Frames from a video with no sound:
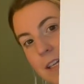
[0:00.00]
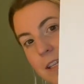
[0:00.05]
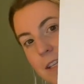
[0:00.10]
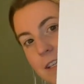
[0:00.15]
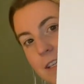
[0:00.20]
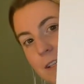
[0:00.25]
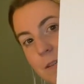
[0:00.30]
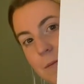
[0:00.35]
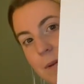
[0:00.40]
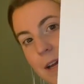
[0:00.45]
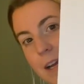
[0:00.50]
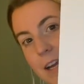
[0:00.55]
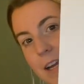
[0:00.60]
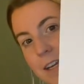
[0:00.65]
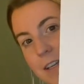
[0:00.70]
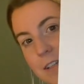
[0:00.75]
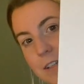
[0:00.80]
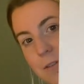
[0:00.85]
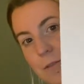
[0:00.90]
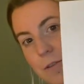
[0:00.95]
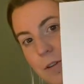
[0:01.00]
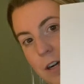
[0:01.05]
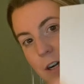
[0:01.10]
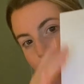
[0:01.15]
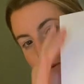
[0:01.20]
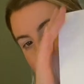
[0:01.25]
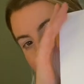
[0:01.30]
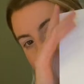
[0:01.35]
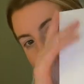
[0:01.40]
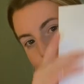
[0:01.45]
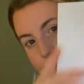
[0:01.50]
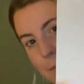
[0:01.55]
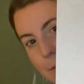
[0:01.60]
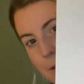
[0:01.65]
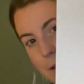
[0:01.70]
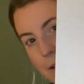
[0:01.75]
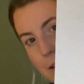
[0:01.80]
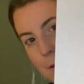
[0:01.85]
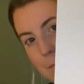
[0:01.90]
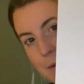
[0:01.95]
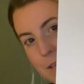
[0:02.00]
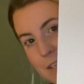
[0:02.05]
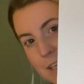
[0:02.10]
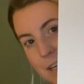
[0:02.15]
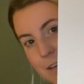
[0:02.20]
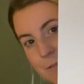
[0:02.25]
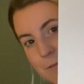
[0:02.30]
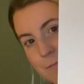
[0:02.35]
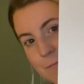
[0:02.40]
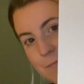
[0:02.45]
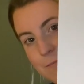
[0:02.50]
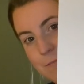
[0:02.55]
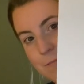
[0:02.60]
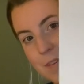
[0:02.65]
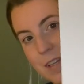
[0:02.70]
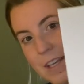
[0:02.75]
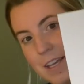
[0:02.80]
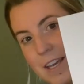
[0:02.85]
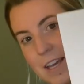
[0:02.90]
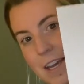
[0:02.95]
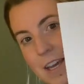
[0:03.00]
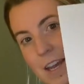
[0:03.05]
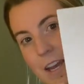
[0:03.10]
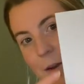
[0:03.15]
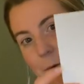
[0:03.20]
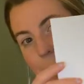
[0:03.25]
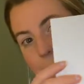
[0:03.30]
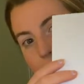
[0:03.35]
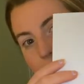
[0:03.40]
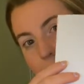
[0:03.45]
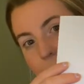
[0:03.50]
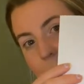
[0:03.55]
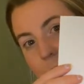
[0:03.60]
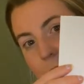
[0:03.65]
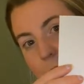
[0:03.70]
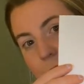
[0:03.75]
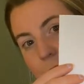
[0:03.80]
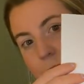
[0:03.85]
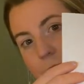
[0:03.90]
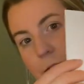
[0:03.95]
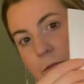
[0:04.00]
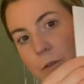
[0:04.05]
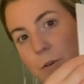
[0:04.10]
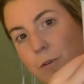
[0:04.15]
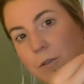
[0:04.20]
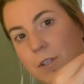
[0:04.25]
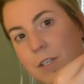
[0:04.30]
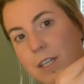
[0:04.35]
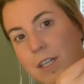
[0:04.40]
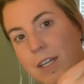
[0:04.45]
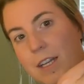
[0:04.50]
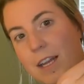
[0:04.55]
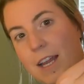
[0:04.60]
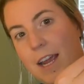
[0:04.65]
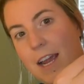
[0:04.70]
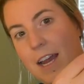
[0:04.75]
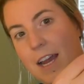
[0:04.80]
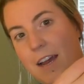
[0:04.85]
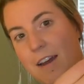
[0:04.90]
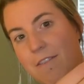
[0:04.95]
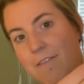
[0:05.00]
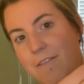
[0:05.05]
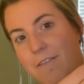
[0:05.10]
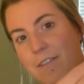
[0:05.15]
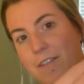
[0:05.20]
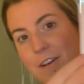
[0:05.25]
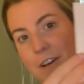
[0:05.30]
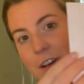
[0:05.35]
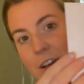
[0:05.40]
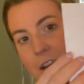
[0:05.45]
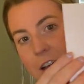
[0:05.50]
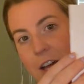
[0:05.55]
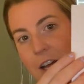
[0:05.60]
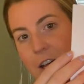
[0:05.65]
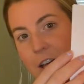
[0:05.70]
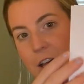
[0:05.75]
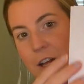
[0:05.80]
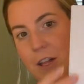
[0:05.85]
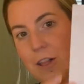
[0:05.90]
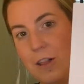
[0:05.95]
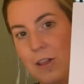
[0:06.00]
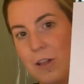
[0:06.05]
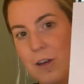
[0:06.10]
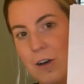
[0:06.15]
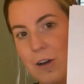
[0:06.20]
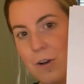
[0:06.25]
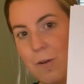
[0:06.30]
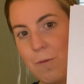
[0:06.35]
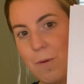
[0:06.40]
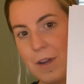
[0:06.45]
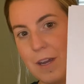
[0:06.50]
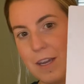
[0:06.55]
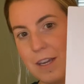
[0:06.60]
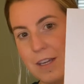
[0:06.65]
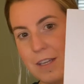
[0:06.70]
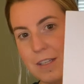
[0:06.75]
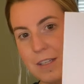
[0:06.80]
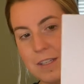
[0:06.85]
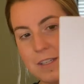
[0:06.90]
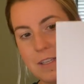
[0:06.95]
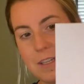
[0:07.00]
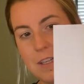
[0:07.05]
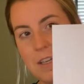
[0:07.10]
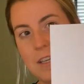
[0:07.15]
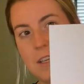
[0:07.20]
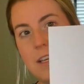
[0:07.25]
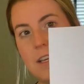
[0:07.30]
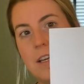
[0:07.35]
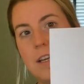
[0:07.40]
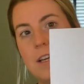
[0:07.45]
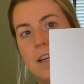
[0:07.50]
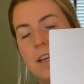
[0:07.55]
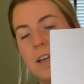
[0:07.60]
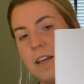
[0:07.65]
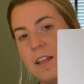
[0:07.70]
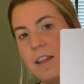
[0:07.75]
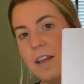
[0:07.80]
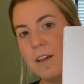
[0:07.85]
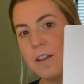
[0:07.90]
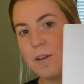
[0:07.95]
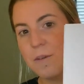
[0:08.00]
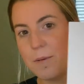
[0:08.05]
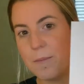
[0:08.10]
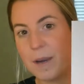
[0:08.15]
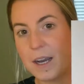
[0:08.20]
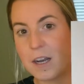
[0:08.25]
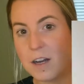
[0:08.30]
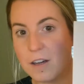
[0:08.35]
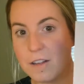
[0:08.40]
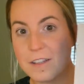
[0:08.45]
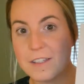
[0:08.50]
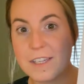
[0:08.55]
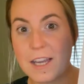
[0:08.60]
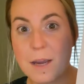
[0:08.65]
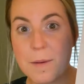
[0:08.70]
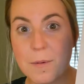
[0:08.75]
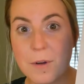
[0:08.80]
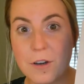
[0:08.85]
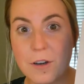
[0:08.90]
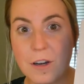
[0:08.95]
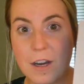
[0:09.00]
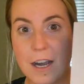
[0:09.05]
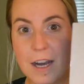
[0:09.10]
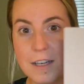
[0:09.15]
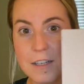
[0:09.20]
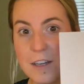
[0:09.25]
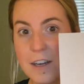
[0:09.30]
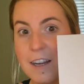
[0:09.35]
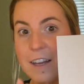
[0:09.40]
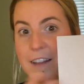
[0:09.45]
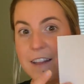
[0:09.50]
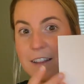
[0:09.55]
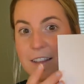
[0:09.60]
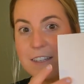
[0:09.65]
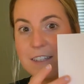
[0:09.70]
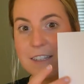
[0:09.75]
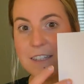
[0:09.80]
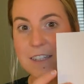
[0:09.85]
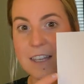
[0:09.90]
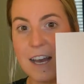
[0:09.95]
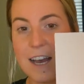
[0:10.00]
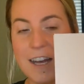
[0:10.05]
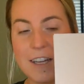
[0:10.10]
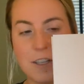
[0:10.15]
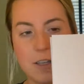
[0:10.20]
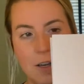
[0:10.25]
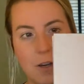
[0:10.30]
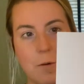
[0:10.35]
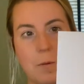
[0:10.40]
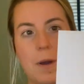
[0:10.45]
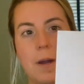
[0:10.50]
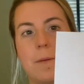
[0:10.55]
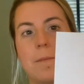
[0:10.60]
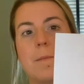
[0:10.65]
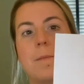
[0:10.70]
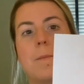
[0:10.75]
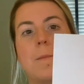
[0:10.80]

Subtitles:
this way, so long ways up and down, and we are going to fold it in half long ways. I think that we might call this hamburger or hot dog. I think this is the hot dog way.